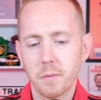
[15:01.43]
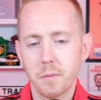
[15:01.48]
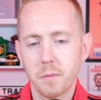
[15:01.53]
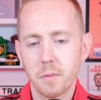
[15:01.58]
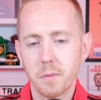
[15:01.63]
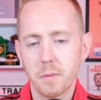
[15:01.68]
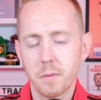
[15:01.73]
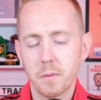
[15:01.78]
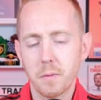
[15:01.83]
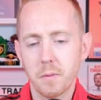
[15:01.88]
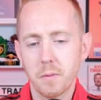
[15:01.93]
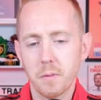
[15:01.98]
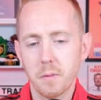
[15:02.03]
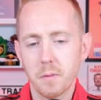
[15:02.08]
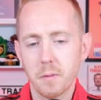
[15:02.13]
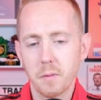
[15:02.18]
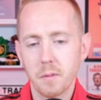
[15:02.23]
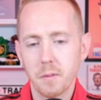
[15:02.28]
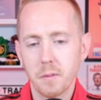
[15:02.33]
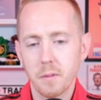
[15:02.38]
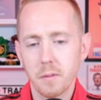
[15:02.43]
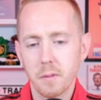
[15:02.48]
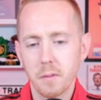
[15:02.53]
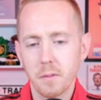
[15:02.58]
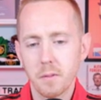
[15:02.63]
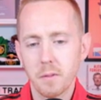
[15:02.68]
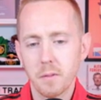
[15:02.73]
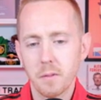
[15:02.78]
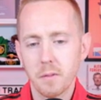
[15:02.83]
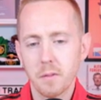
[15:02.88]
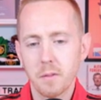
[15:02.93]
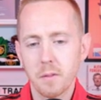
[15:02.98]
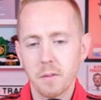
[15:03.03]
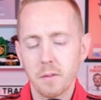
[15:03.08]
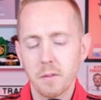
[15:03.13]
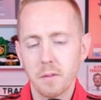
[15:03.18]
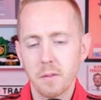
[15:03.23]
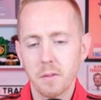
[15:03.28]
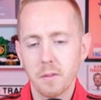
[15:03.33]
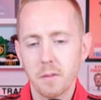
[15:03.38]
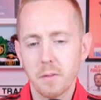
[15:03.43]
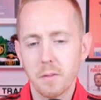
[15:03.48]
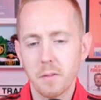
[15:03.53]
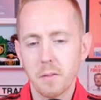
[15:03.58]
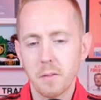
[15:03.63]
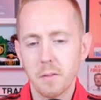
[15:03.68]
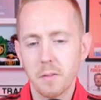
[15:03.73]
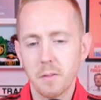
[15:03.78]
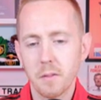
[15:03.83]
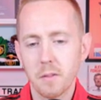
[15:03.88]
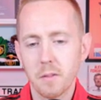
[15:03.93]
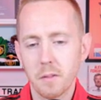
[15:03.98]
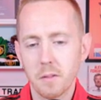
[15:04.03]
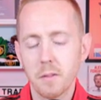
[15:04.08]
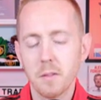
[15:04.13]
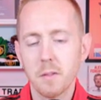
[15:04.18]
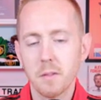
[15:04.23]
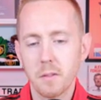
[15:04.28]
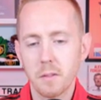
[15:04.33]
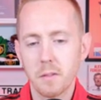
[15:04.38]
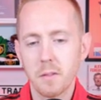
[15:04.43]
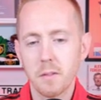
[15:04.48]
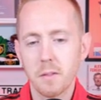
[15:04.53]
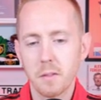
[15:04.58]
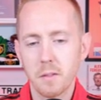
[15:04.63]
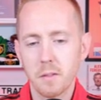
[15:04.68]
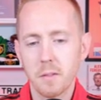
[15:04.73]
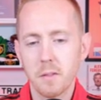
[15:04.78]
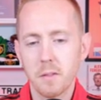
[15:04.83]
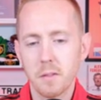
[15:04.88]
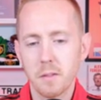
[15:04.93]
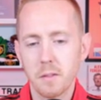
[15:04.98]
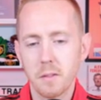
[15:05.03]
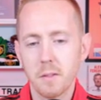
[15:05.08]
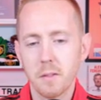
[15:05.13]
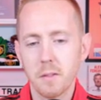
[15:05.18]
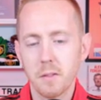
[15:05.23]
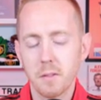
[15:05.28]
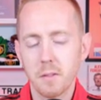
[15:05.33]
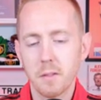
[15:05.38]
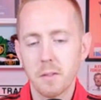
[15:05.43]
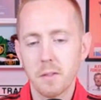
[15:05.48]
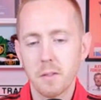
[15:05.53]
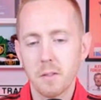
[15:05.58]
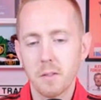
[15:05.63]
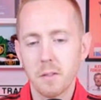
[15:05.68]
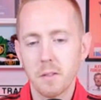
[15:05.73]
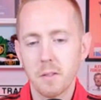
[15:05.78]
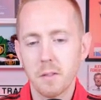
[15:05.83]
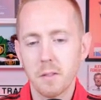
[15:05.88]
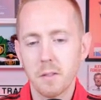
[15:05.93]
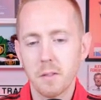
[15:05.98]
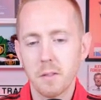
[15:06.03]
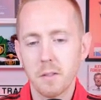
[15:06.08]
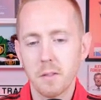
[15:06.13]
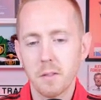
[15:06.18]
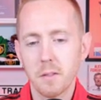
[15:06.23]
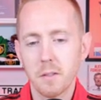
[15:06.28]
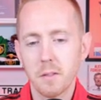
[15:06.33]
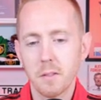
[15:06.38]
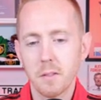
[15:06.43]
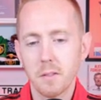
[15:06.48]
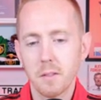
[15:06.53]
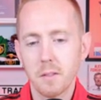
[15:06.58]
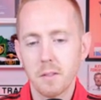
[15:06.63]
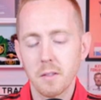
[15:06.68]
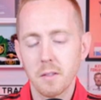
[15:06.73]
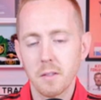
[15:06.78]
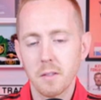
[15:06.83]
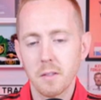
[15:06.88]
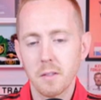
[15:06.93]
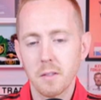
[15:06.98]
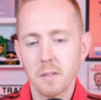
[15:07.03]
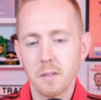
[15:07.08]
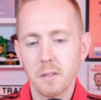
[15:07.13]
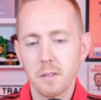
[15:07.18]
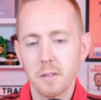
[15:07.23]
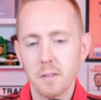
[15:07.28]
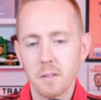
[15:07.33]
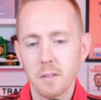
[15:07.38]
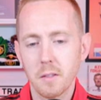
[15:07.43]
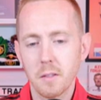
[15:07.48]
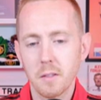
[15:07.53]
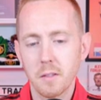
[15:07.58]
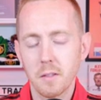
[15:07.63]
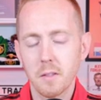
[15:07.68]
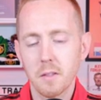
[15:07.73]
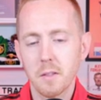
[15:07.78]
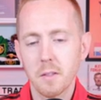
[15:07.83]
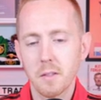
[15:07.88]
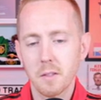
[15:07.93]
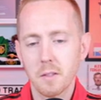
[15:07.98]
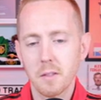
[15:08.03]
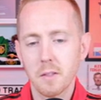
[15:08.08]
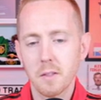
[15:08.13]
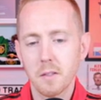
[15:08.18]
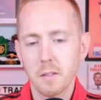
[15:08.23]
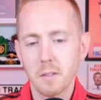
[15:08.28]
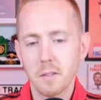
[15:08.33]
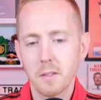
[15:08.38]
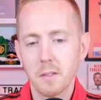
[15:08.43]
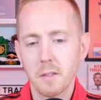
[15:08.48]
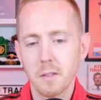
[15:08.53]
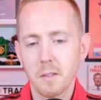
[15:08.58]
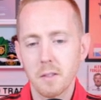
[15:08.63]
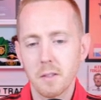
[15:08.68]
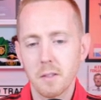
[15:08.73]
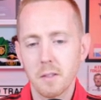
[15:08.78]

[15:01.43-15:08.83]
(not speaking)